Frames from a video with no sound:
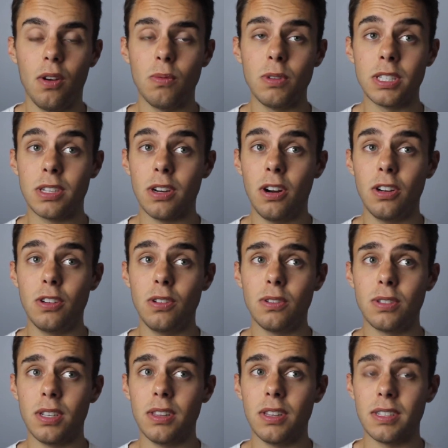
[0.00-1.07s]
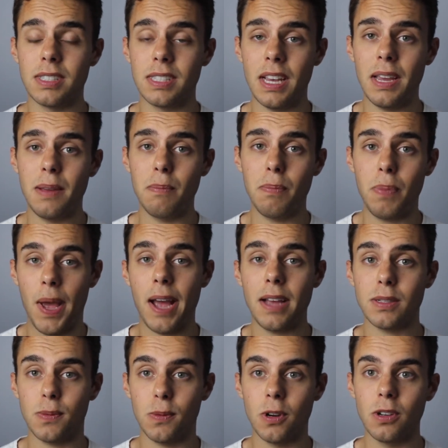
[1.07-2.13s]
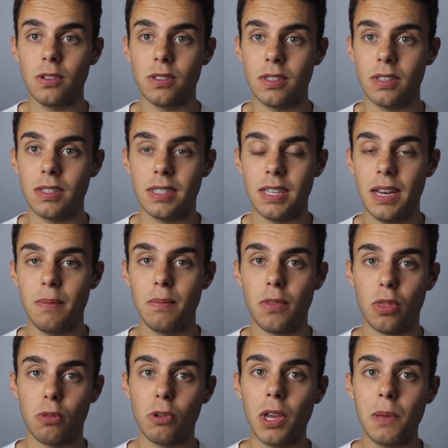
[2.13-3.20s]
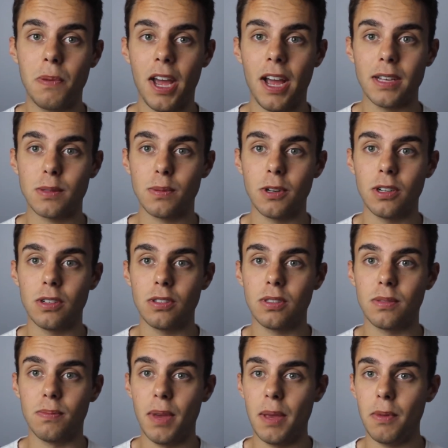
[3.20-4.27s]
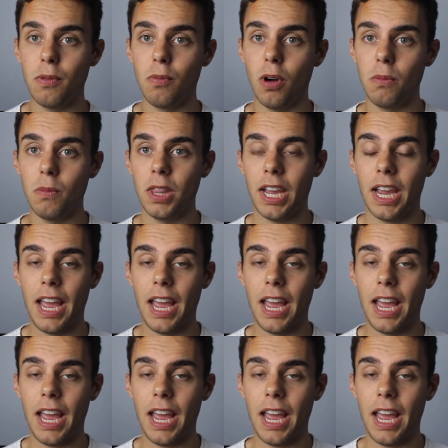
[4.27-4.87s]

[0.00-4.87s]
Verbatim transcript: We started using the same passwords, the same three passwords, maybe one with the